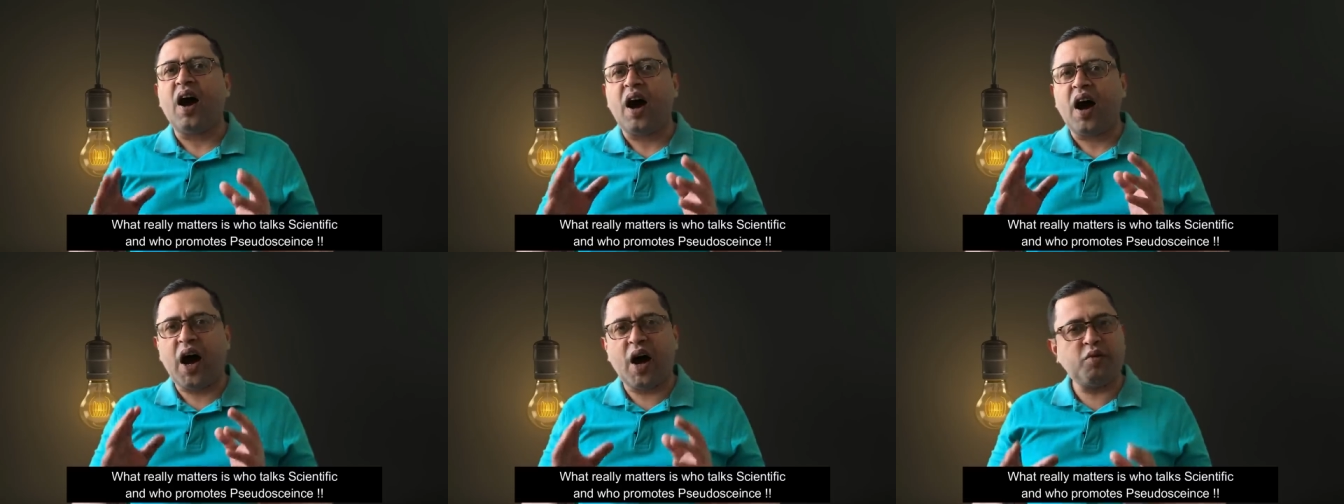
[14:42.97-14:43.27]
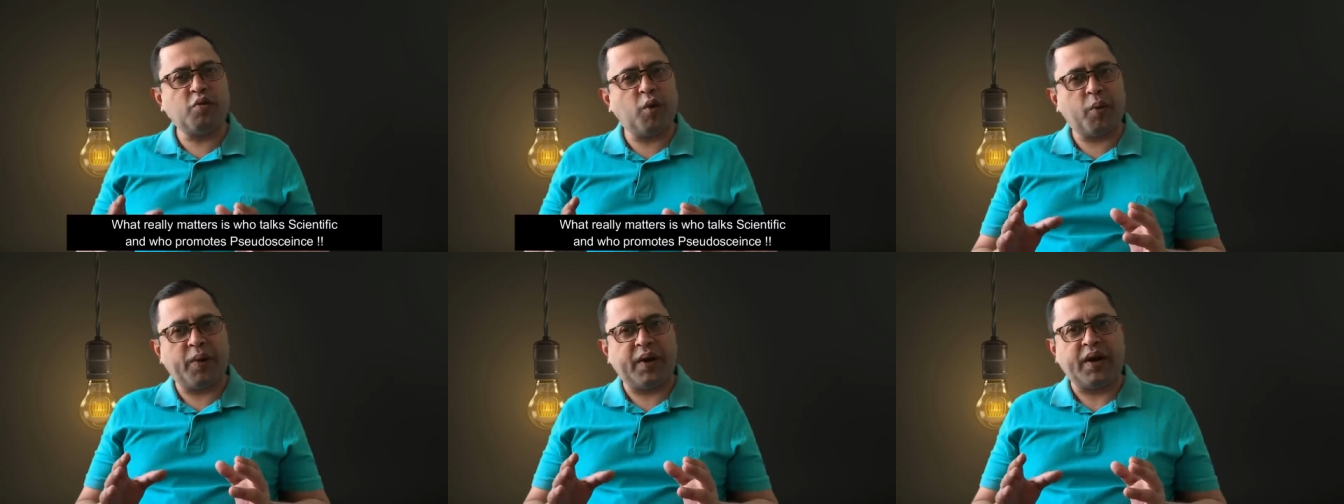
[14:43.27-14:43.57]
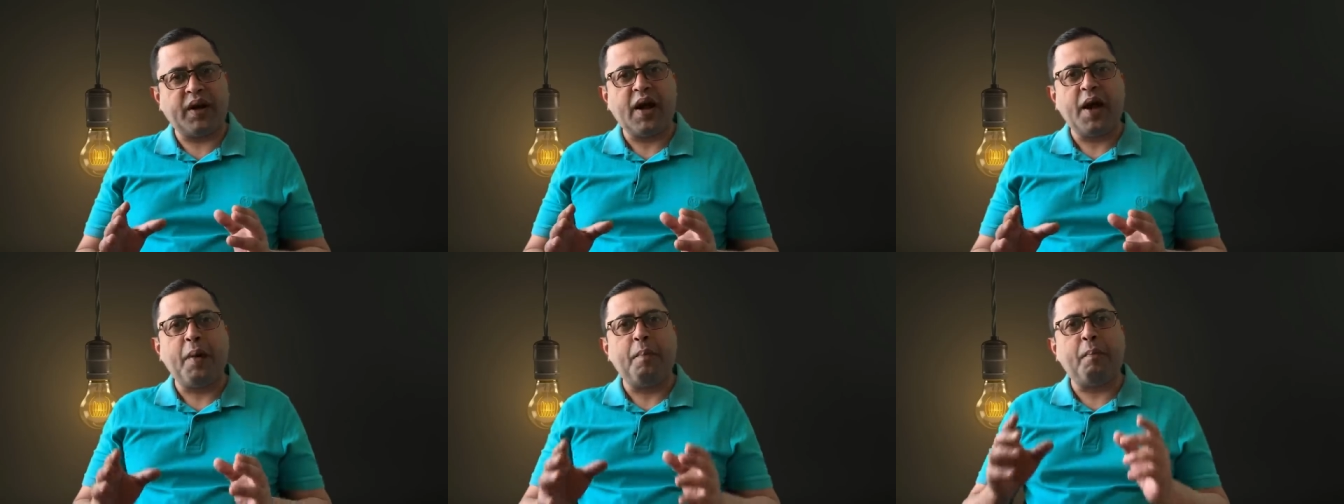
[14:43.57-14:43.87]

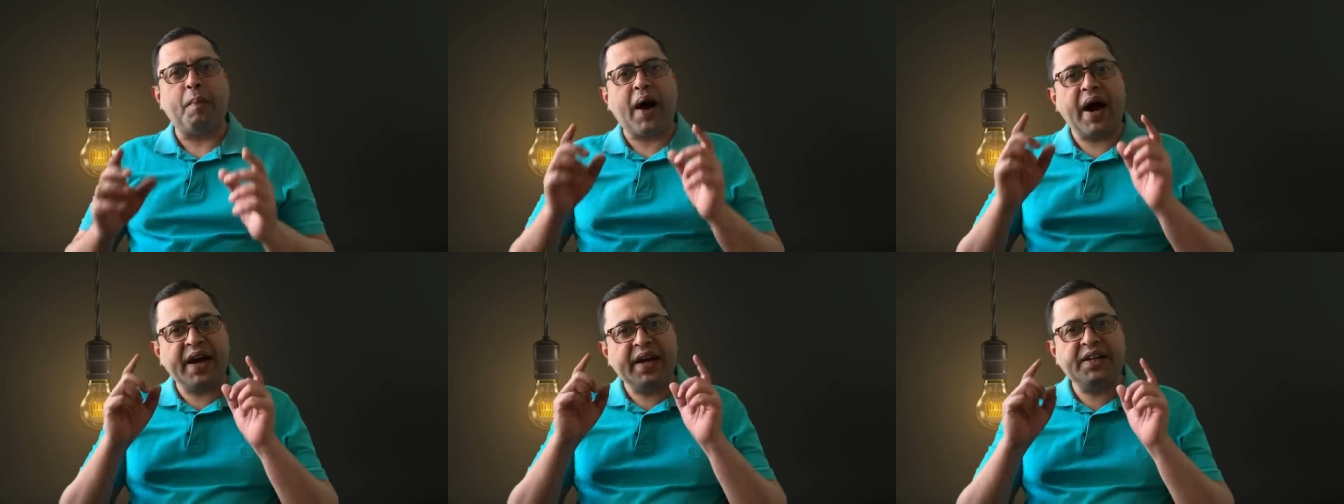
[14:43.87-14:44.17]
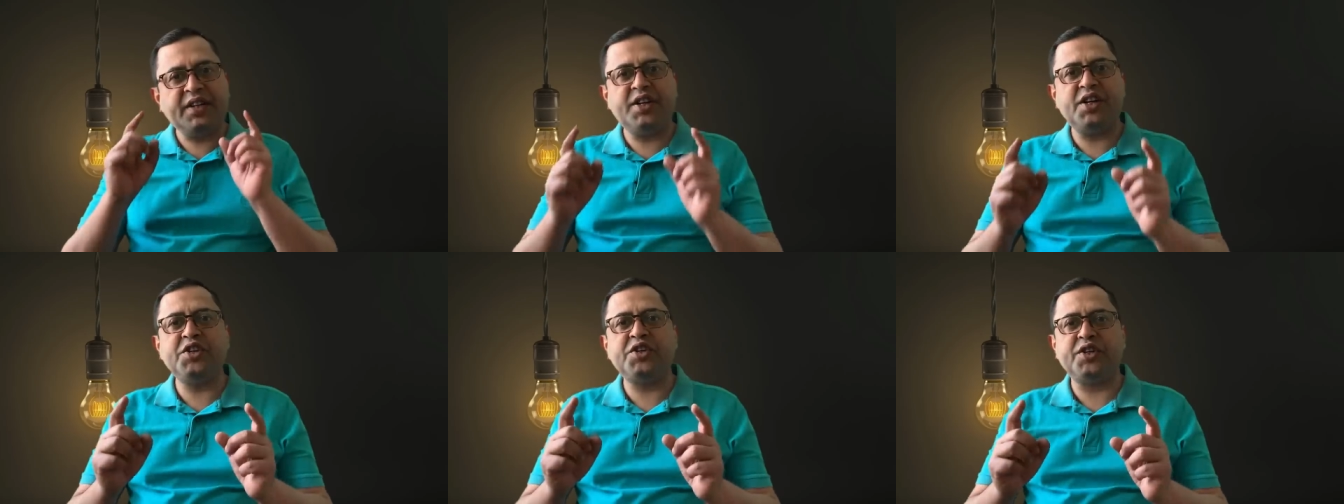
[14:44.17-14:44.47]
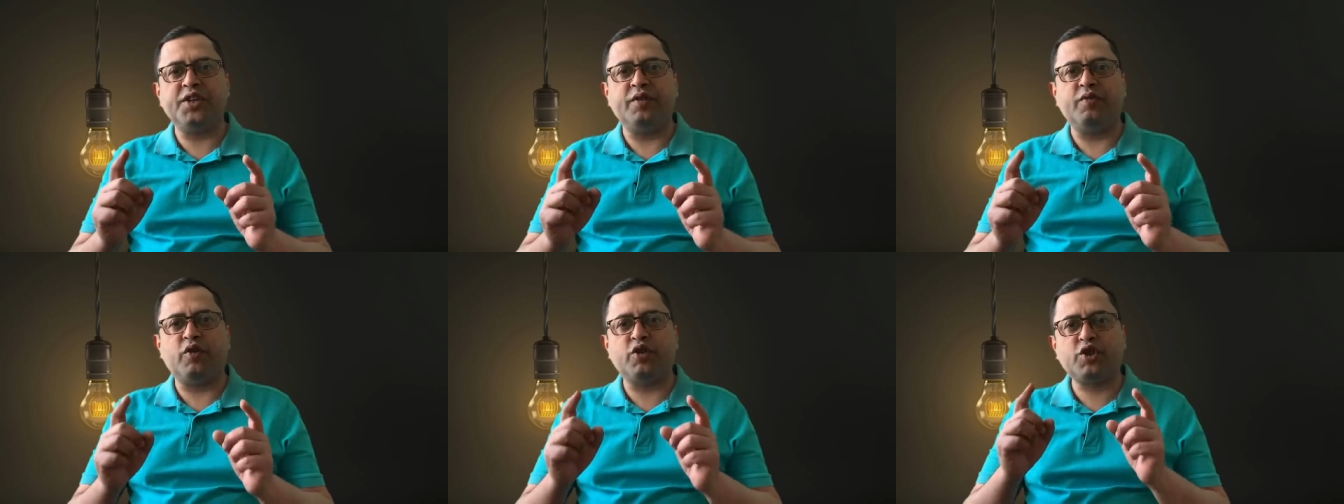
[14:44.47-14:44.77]
However, my
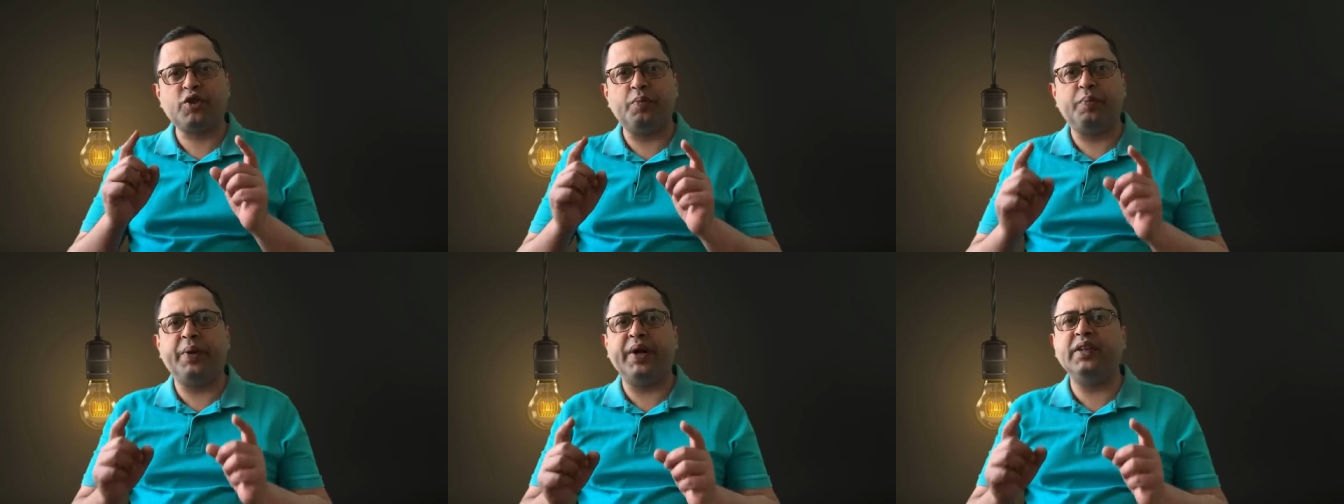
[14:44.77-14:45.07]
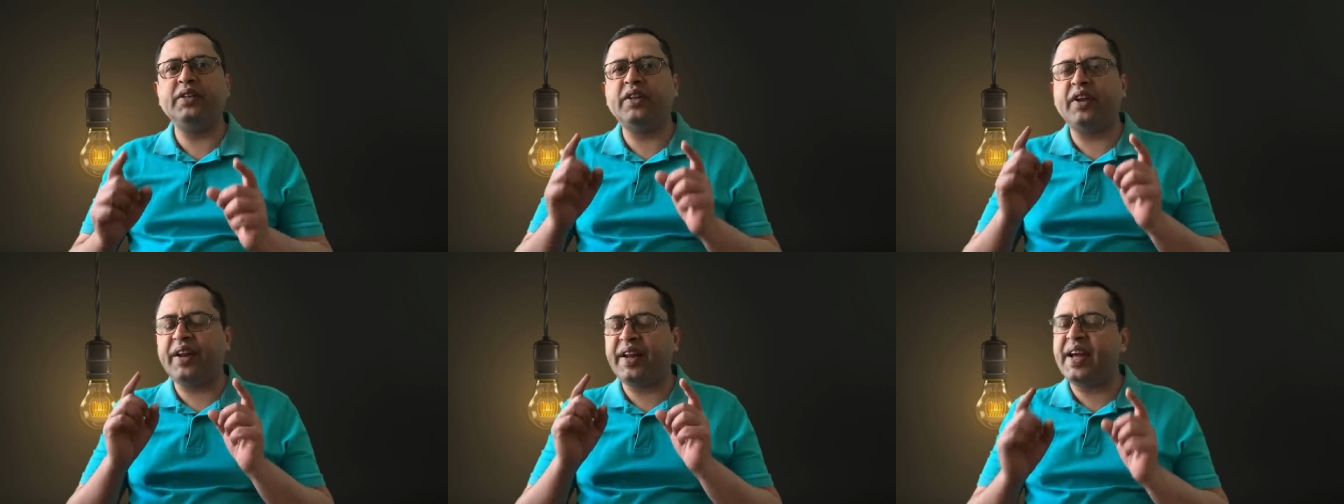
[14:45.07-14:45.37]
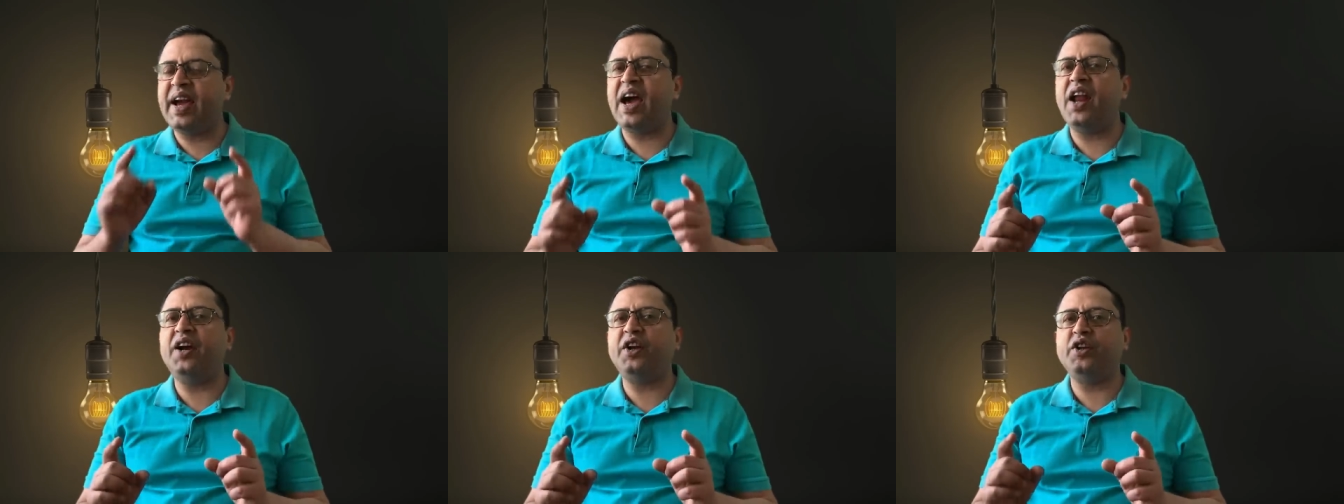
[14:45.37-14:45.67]
intention was to bring the
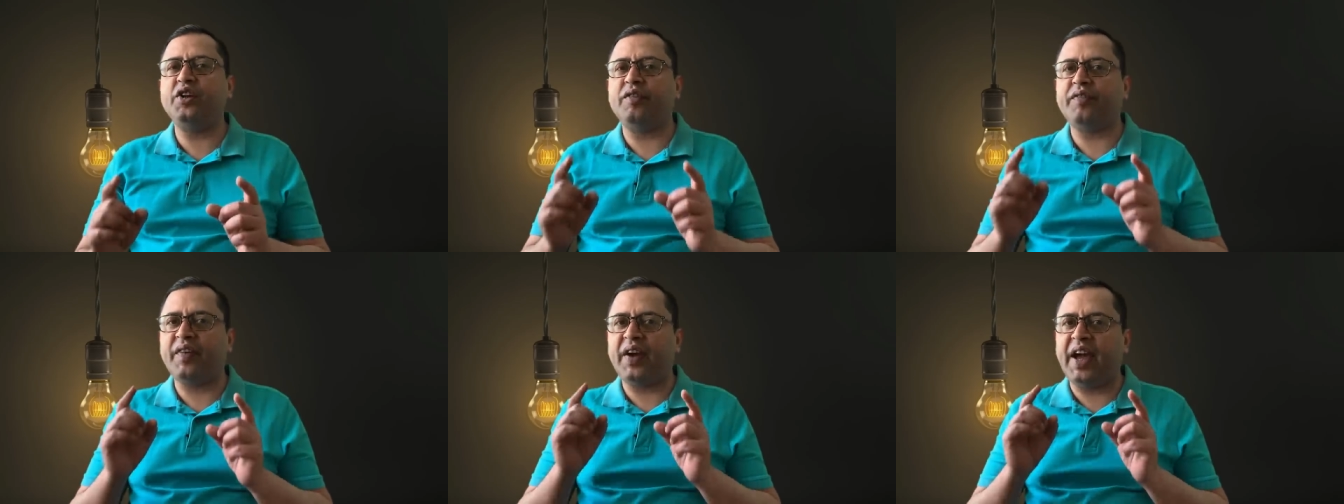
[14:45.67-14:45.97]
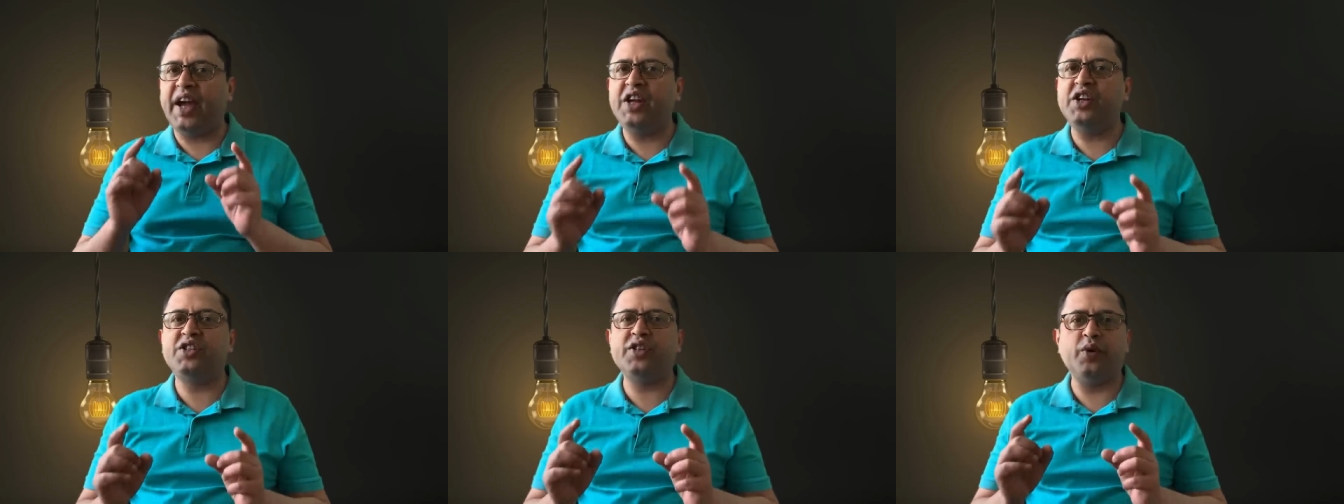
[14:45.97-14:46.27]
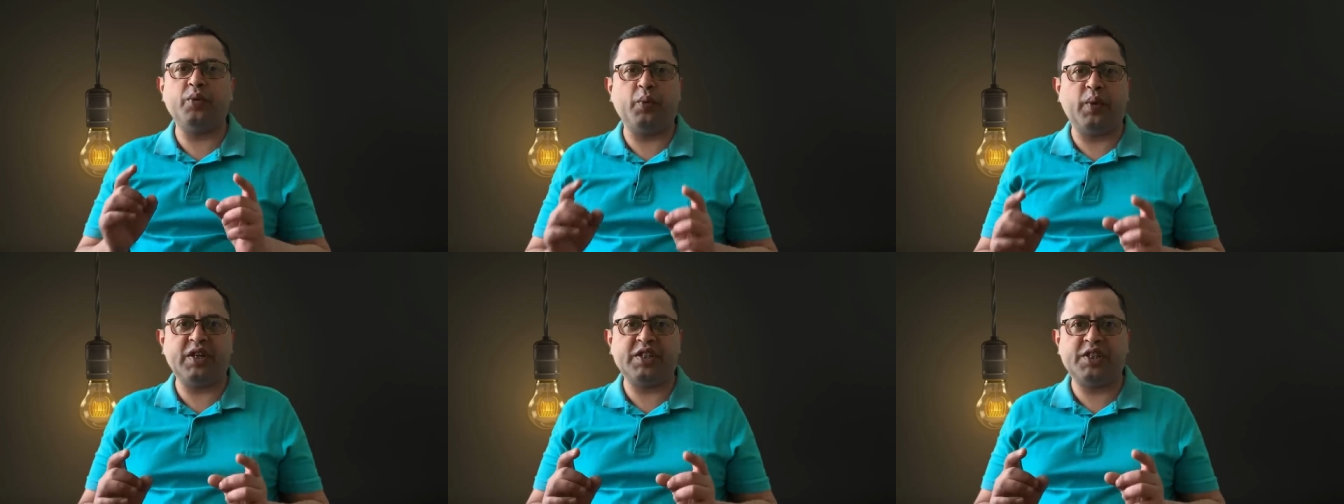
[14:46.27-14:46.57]
reality of
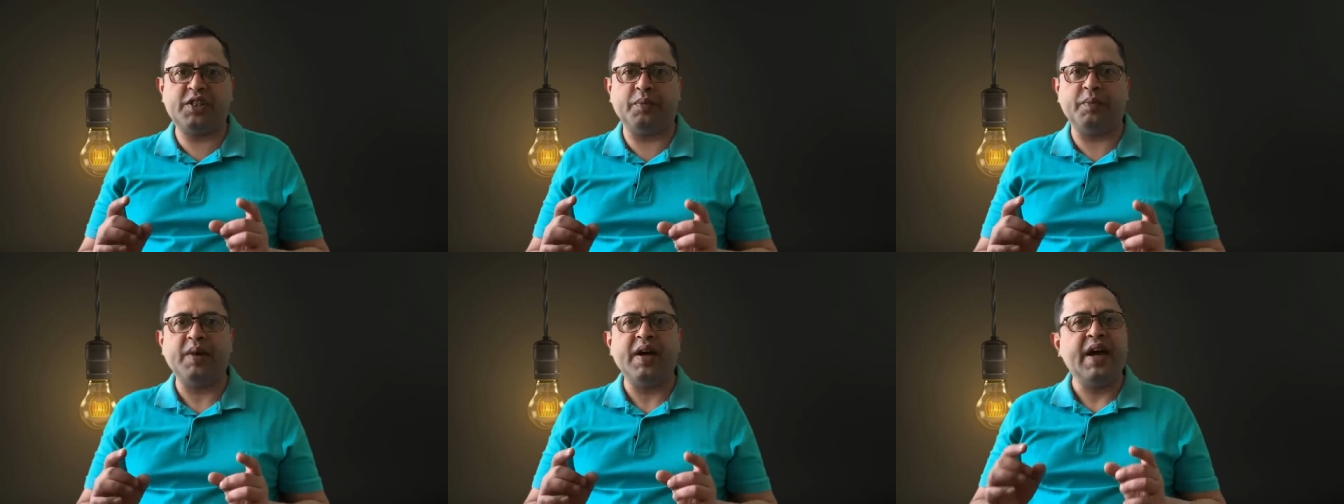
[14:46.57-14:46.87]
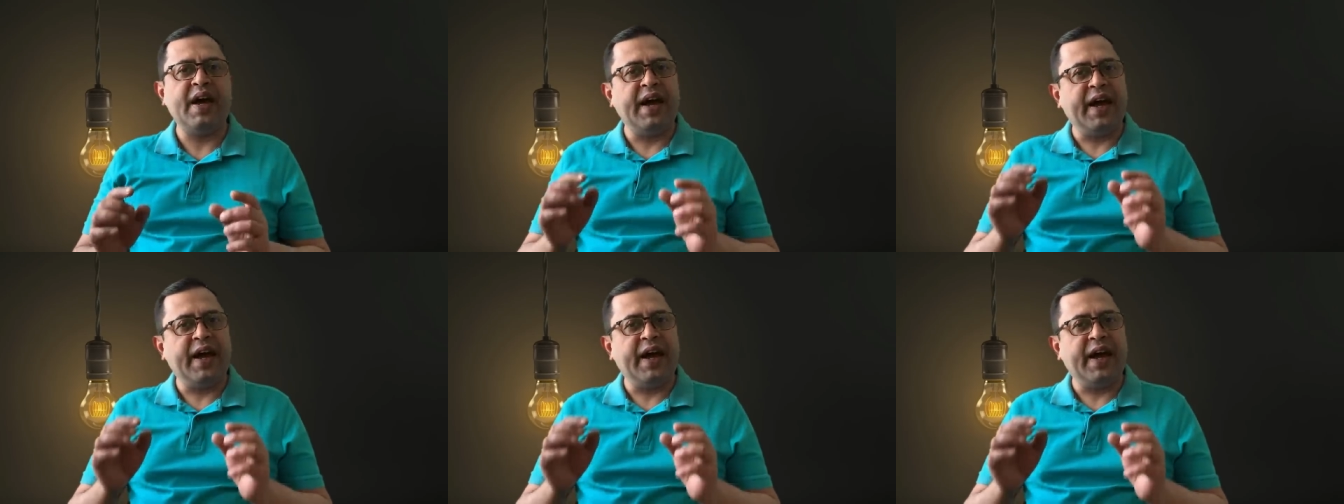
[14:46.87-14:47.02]
ancient wisdom